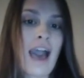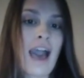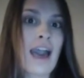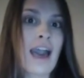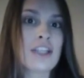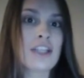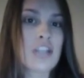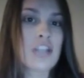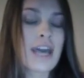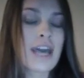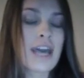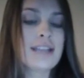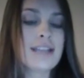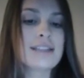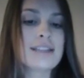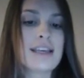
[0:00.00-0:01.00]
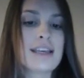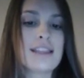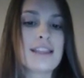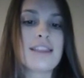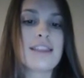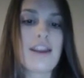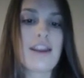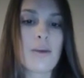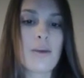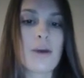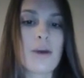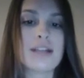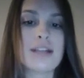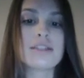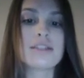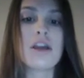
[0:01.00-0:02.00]
I checked and there it
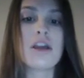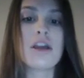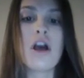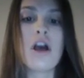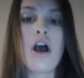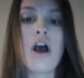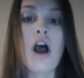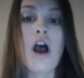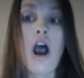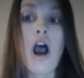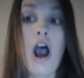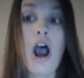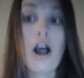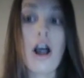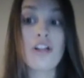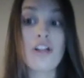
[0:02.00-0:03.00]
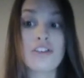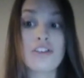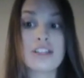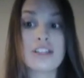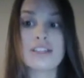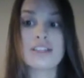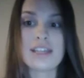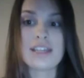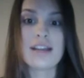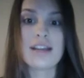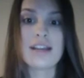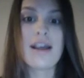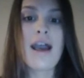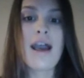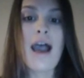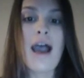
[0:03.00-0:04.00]
was, all over the seat.
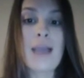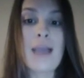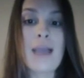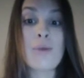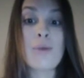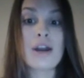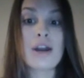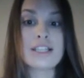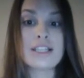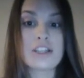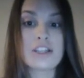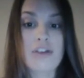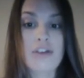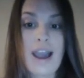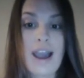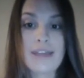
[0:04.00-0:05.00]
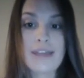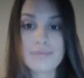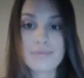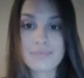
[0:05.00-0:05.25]
I wanted to cry.